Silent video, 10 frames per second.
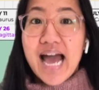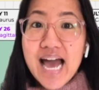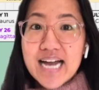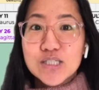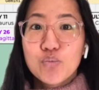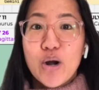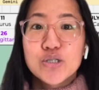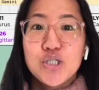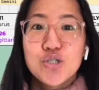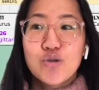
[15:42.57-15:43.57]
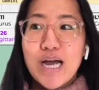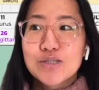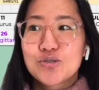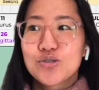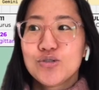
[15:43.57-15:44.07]
ex where she's trying
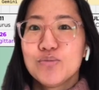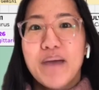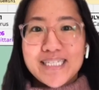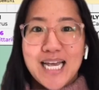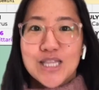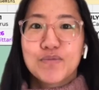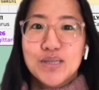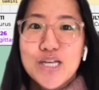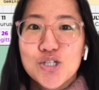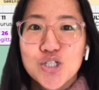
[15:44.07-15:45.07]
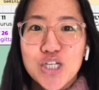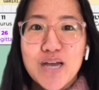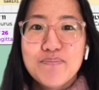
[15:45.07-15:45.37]
to maintain the relationship,